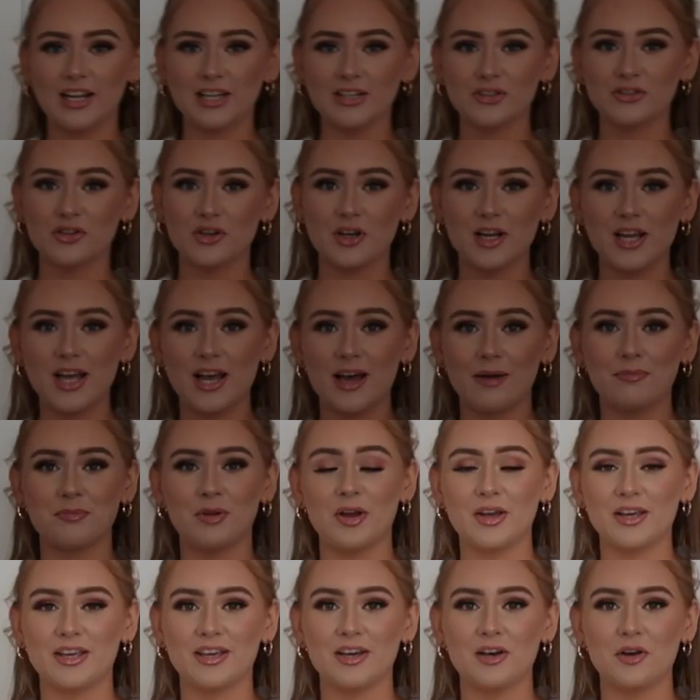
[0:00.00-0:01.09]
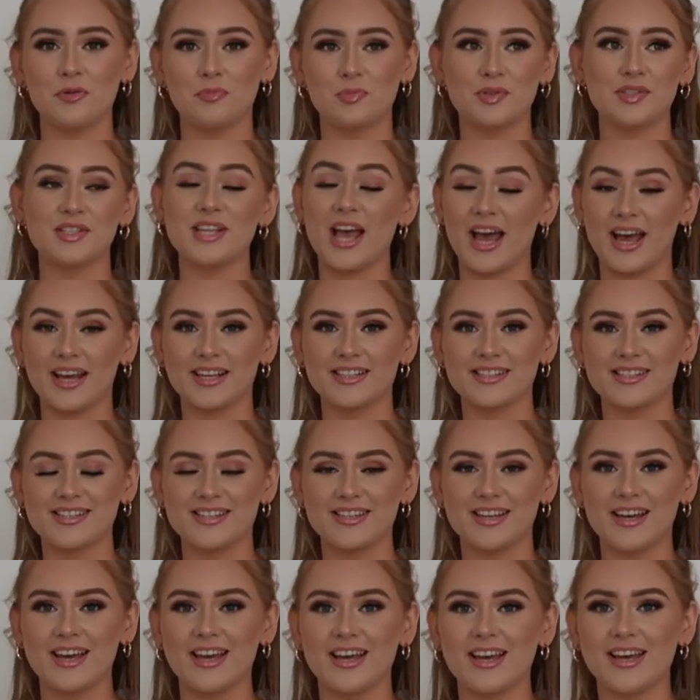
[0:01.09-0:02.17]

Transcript: literally am like obsessed.